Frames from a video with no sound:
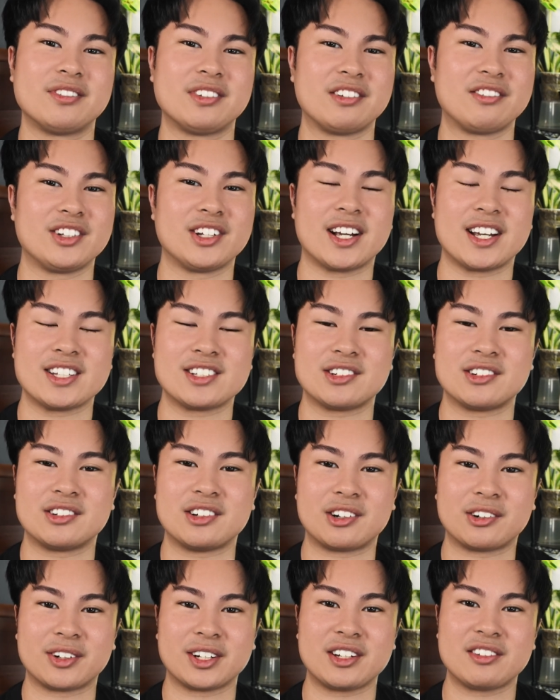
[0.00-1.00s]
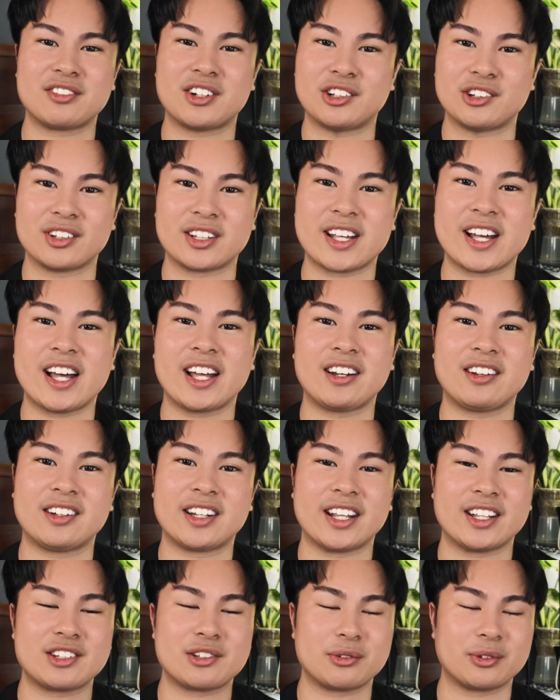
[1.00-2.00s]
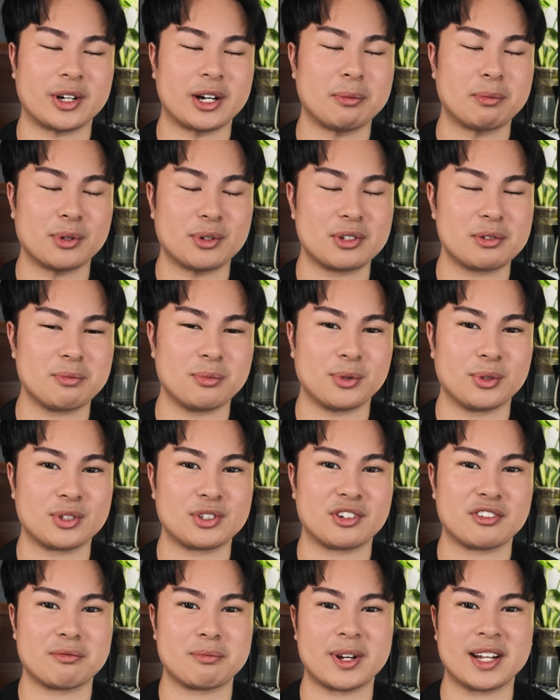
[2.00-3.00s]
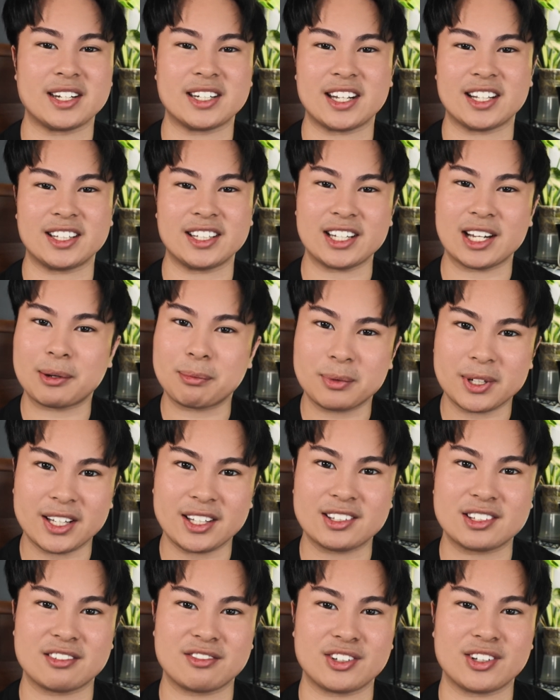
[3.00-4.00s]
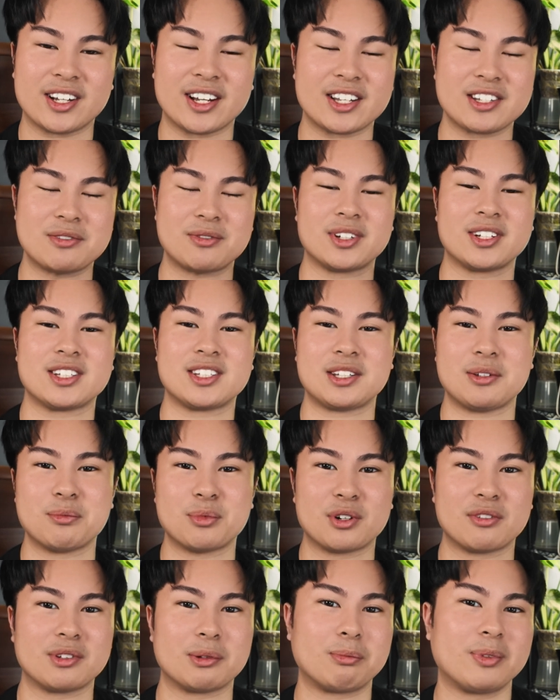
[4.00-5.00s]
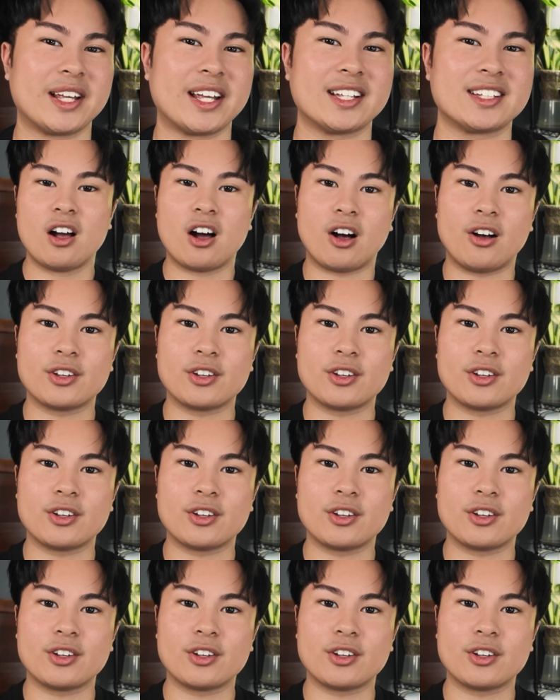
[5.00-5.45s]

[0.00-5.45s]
If you guys don't already follow that, that's where I post most of my daily updates if you guys want to see more of the plants.